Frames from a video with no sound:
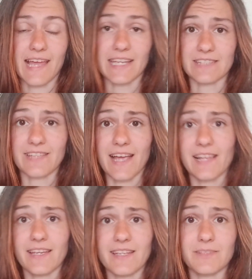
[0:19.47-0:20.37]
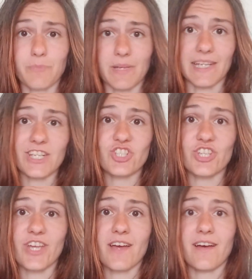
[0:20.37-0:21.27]
like in Thailand,
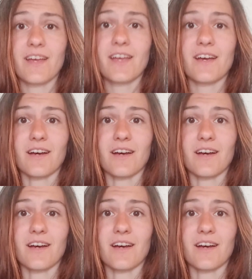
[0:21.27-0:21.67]
Malaysia,